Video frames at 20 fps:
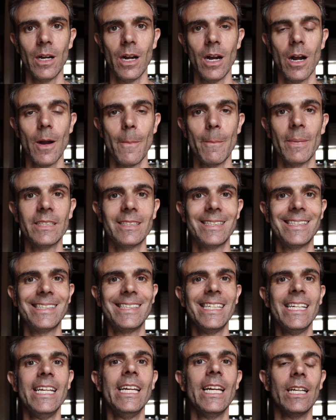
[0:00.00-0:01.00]
um,
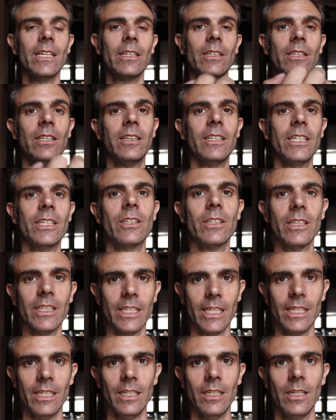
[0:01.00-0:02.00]
seeing
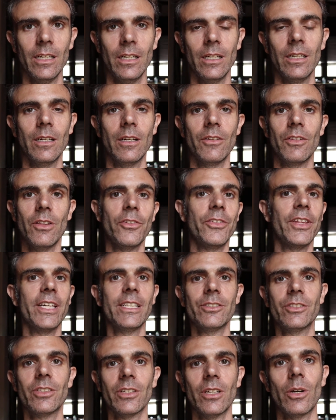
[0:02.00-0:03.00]
clearly the
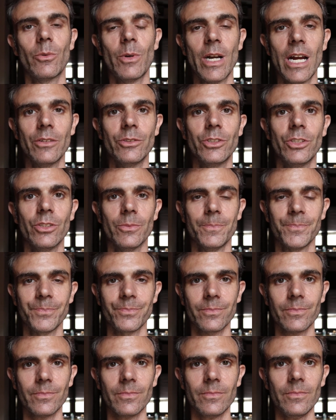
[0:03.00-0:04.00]
things around you
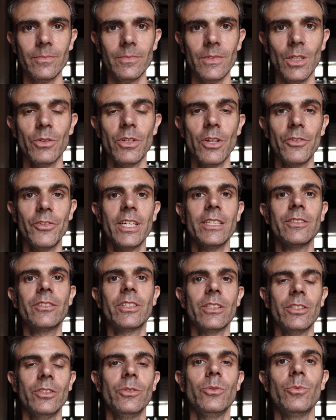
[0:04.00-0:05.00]
the things
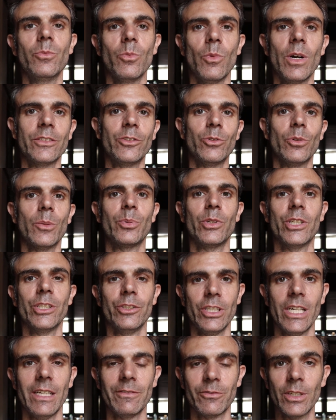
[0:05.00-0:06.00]
that you want to
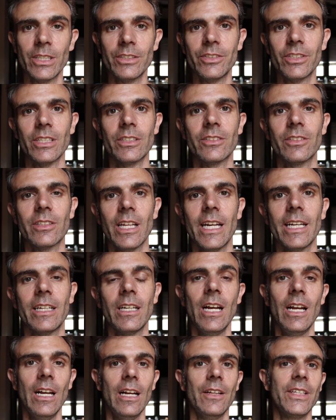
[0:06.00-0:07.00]
appreciate. For instance, like
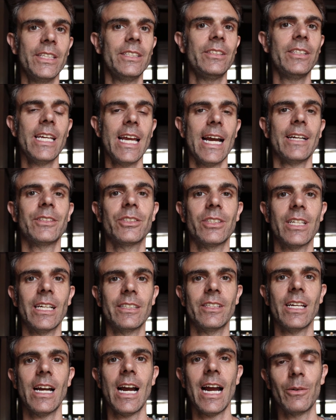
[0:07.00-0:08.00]
this is the
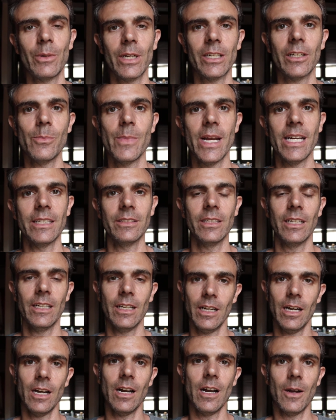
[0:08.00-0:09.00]
exercise that I recommend.
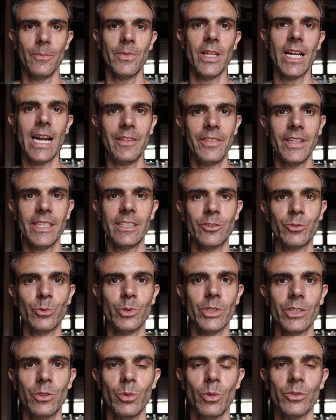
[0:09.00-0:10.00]
Um, that I think is
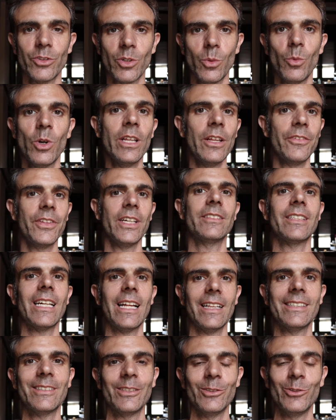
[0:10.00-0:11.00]
really cool. So one of the things I
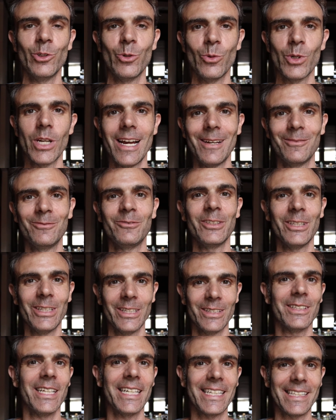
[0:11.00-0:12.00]
like to do when I'm
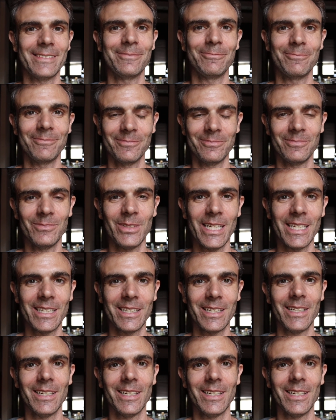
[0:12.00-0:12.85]
feeling like like